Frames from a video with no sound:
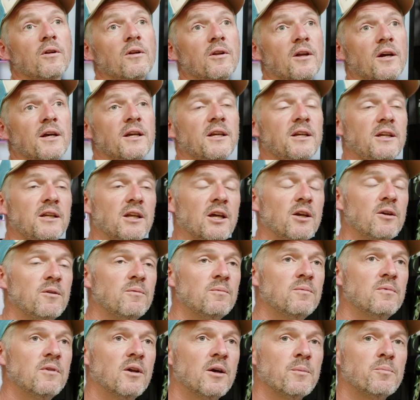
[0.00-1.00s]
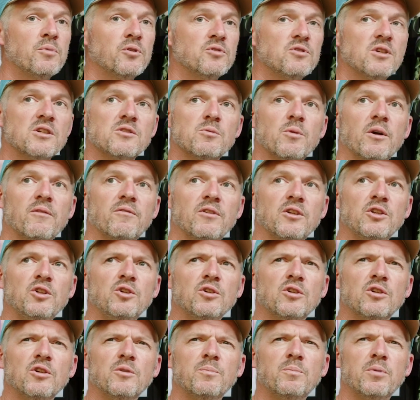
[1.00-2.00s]
like, you know, like projects, whatever, you
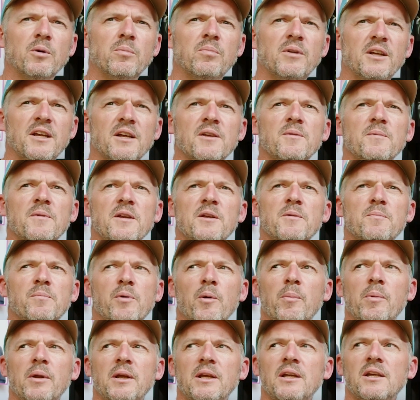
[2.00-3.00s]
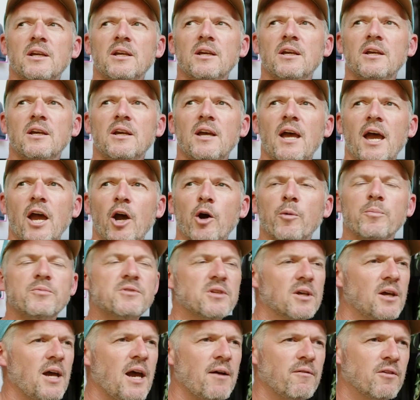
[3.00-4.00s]
could probably, it probably help
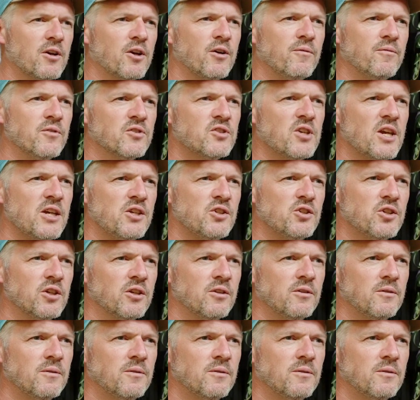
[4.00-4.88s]
to have a conversation.